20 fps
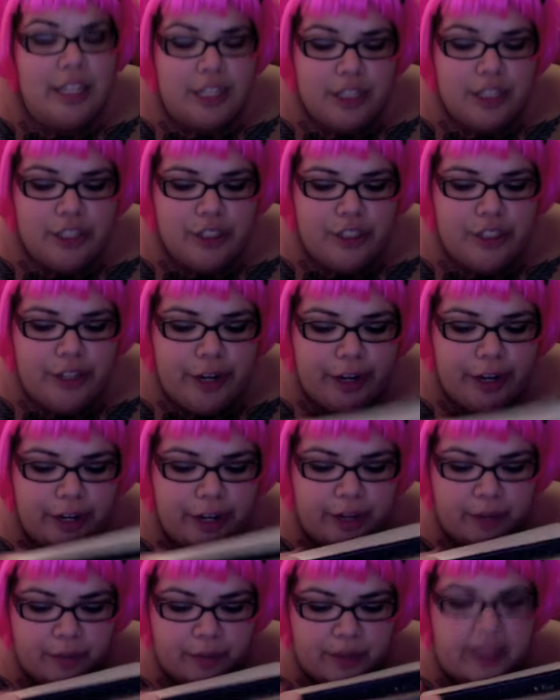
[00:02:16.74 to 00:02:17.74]

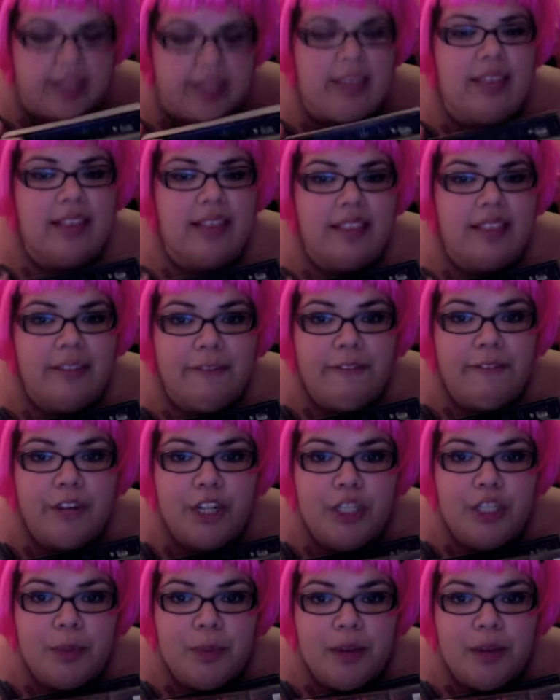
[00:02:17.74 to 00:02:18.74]
Starting with the
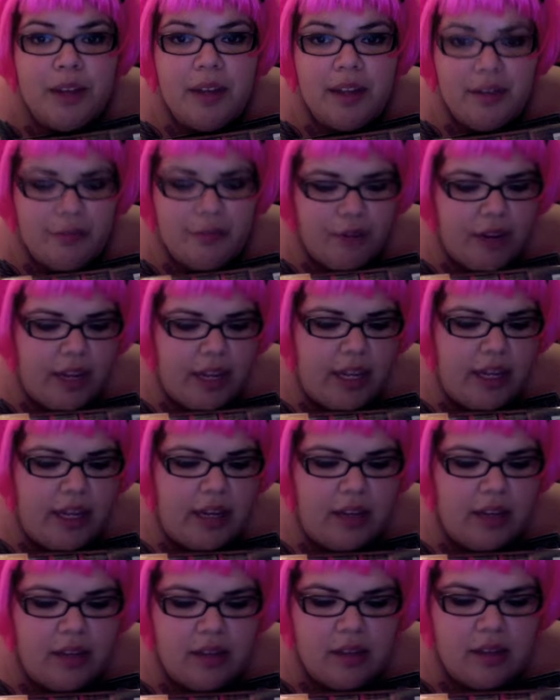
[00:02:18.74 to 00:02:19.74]
first book I've
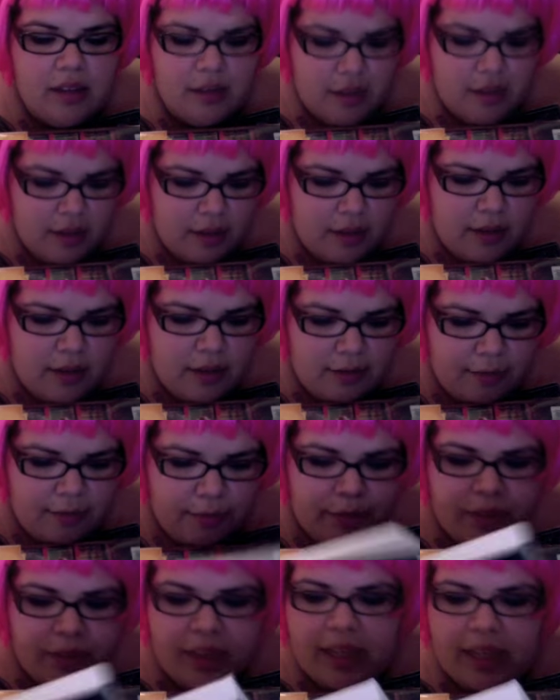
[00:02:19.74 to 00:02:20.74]
read
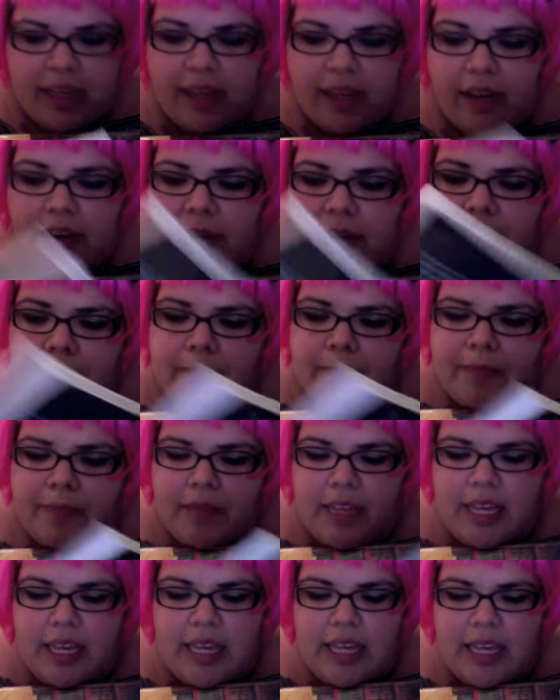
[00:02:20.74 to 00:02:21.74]
for the year
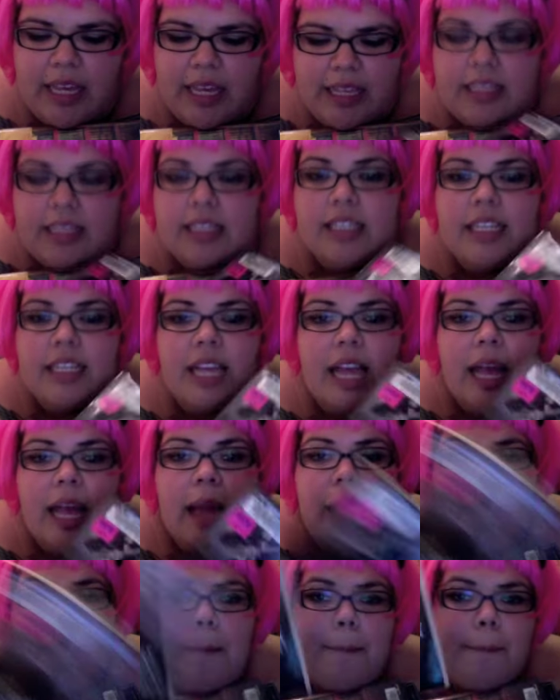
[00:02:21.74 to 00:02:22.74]
is
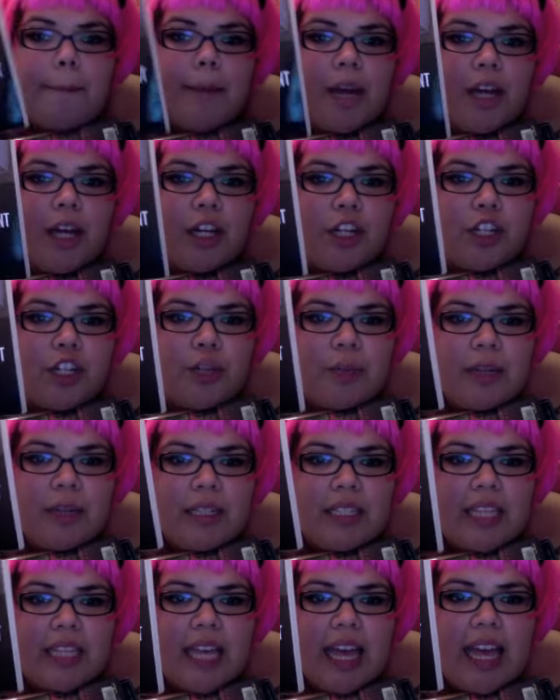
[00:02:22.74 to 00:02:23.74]

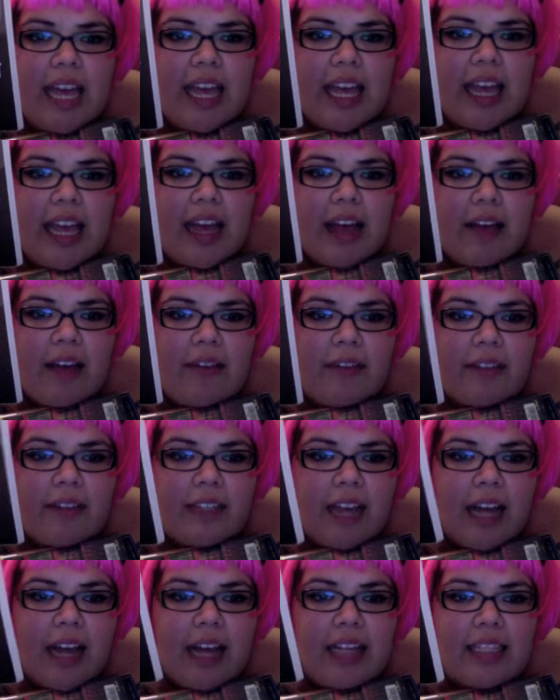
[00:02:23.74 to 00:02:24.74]
Punishment of
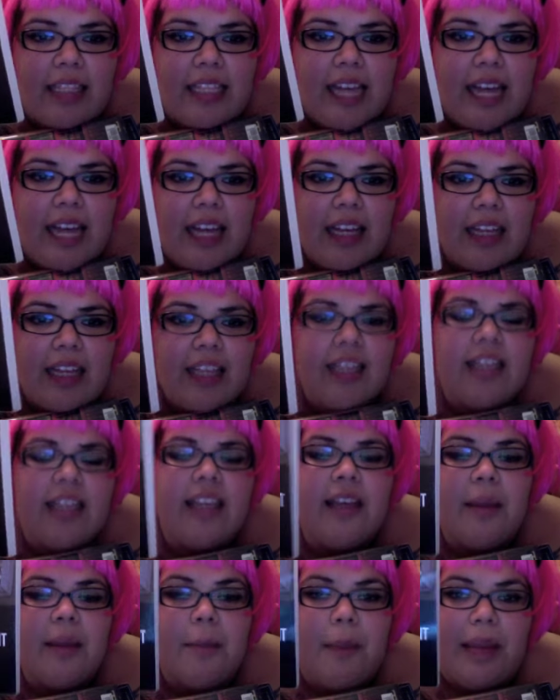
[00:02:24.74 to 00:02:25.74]
Gaza
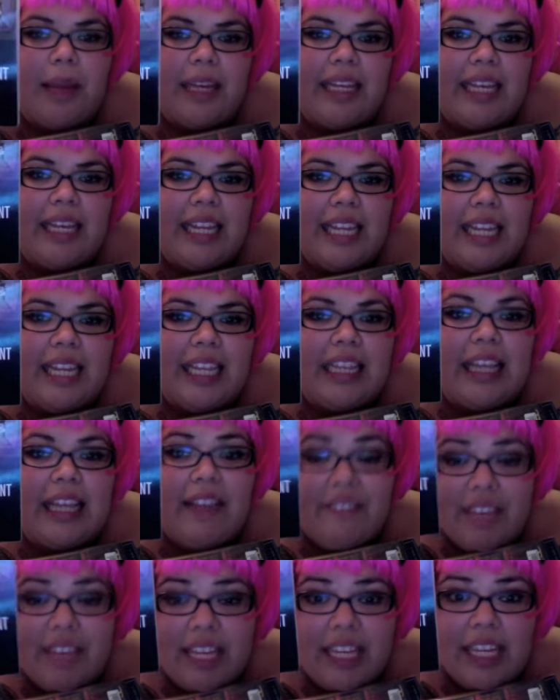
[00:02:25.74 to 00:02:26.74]
by Gideon
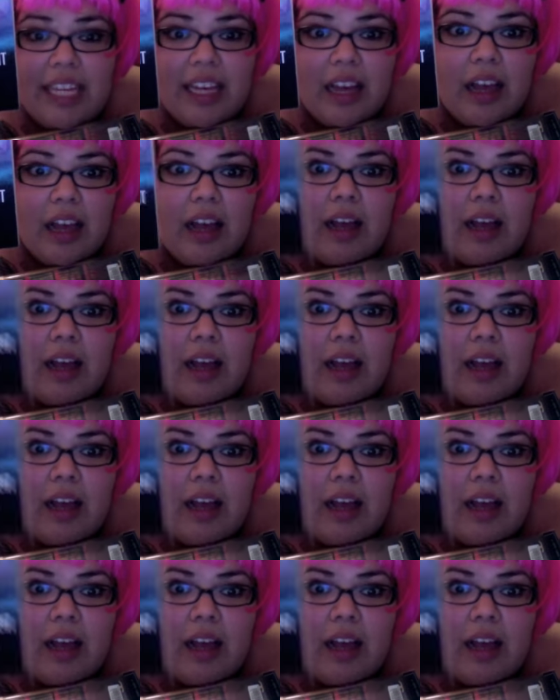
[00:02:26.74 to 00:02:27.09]
Levy.